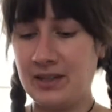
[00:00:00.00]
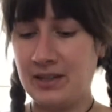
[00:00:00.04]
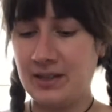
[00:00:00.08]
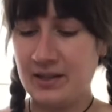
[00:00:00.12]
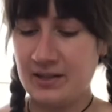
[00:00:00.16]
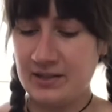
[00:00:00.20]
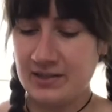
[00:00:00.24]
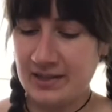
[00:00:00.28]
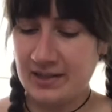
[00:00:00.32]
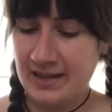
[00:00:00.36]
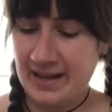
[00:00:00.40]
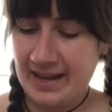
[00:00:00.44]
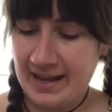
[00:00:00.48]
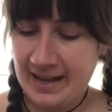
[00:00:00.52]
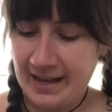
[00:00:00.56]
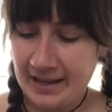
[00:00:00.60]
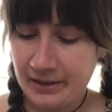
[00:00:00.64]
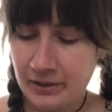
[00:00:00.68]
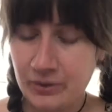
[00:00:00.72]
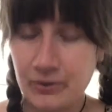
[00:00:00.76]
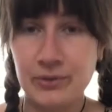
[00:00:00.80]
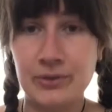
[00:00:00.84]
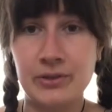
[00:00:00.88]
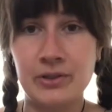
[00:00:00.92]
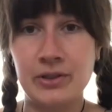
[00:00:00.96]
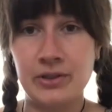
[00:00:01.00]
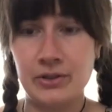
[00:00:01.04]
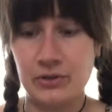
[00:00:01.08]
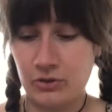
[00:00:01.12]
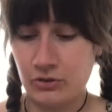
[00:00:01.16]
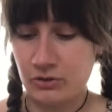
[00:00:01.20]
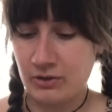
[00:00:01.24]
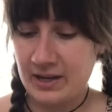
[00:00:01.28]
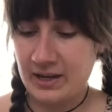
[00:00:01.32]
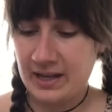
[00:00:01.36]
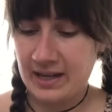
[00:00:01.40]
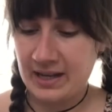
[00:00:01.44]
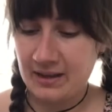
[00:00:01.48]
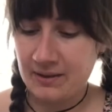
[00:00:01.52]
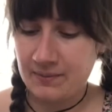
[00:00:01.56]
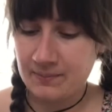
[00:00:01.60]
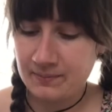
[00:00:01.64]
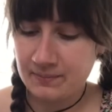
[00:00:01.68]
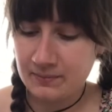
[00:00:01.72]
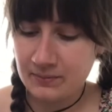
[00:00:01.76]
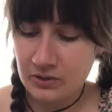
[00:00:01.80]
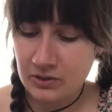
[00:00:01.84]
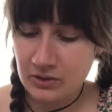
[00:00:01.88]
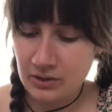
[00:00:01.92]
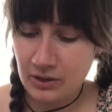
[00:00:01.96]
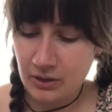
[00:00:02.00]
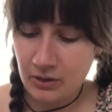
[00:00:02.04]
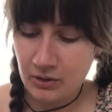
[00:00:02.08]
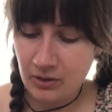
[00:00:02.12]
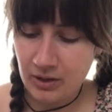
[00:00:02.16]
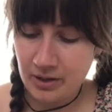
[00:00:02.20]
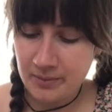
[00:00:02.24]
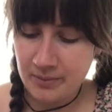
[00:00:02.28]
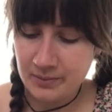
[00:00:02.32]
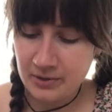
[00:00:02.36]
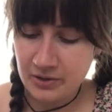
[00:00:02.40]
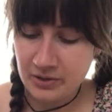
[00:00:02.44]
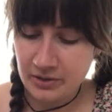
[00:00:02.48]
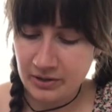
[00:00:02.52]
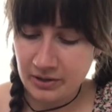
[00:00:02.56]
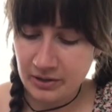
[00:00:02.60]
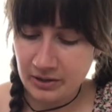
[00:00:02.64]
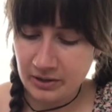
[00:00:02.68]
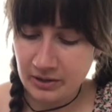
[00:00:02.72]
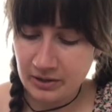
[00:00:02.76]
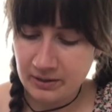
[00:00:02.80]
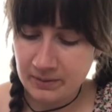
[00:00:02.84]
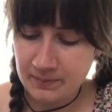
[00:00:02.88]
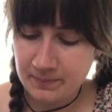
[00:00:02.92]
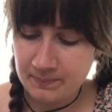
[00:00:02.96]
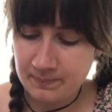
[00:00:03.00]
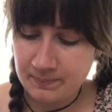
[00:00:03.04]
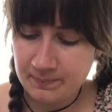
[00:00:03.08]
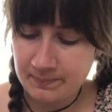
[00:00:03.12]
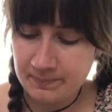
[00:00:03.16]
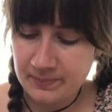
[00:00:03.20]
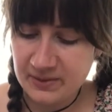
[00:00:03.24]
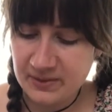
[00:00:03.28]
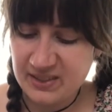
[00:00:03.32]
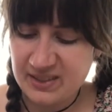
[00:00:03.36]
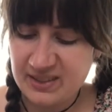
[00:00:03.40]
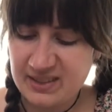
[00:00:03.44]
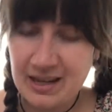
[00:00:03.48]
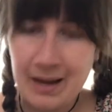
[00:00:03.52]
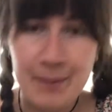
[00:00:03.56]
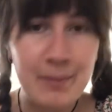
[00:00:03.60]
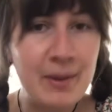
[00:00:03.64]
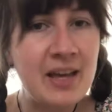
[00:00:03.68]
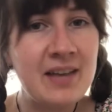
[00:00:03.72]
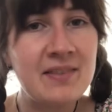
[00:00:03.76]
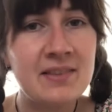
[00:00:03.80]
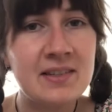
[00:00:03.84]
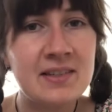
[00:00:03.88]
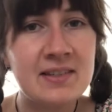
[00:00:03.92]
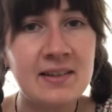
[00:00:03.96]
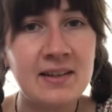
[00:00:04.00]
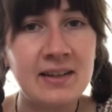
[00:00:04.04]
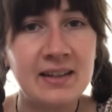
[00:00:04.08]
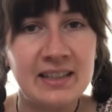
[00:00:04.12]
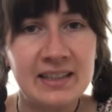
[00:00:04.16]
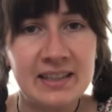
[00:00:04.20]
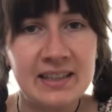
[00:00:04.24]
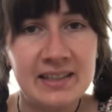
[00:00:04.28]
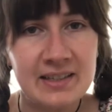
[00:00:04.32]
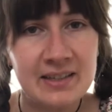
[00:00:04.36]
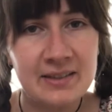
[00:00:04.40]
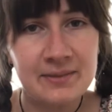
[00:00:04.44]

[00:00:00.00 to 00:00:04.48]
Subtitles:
to hang on the tree. So I'm just going to stab it in the side.